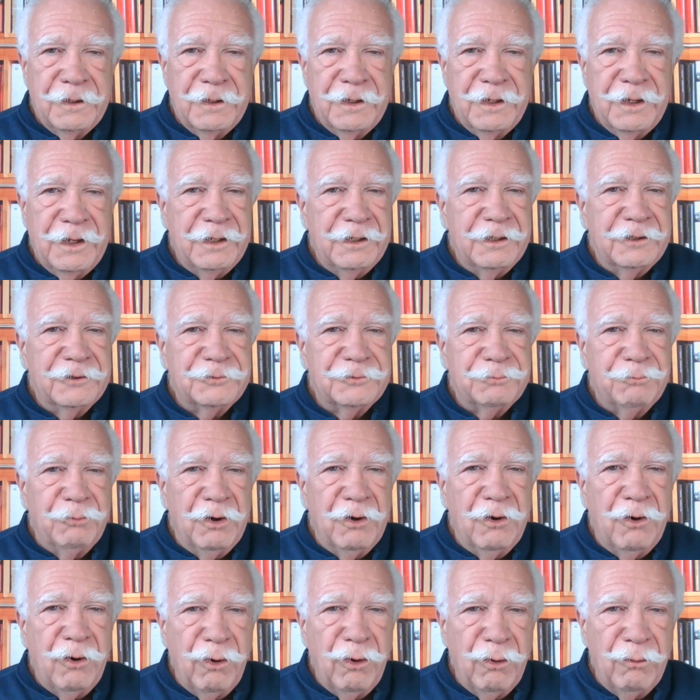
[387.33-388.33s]
And it's
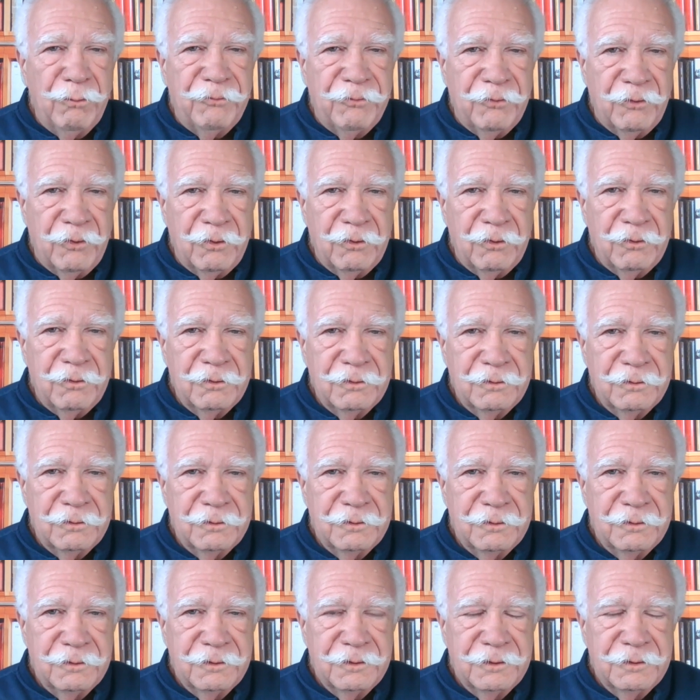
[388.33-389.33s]
more hopeful
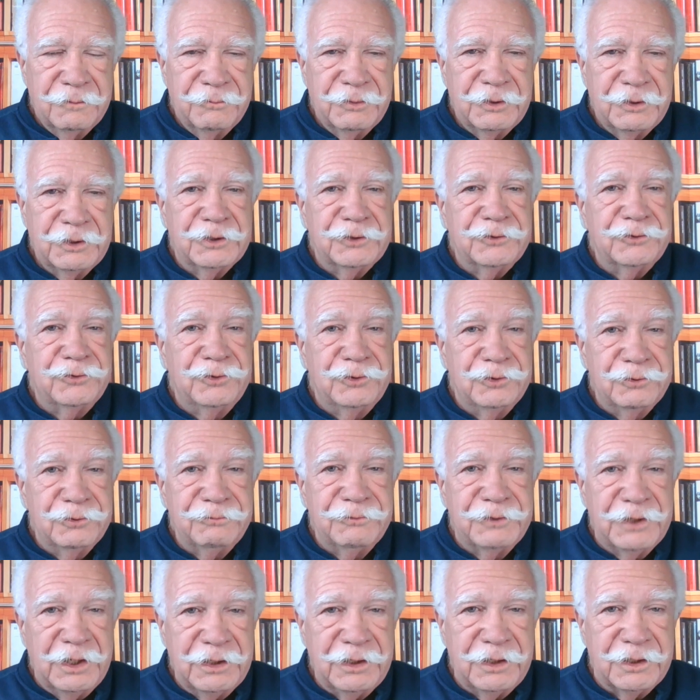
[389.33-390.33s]
because
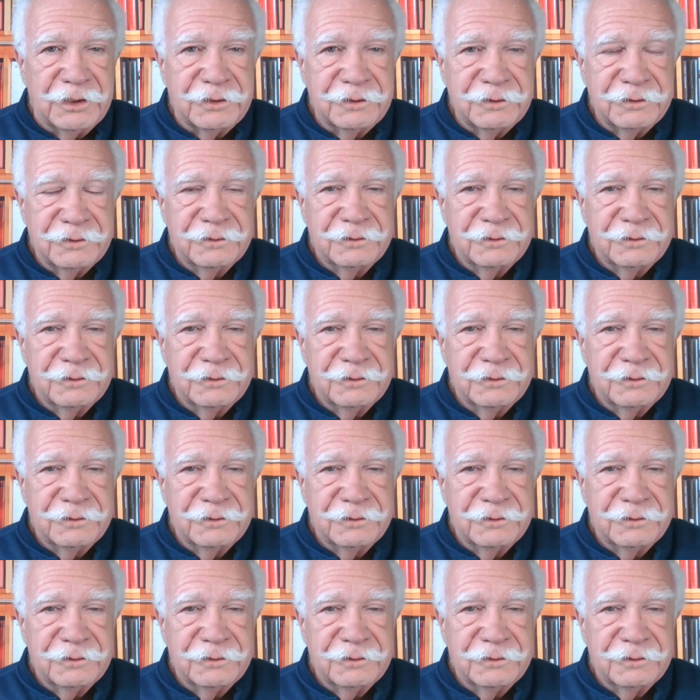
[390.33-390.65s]
you've done it.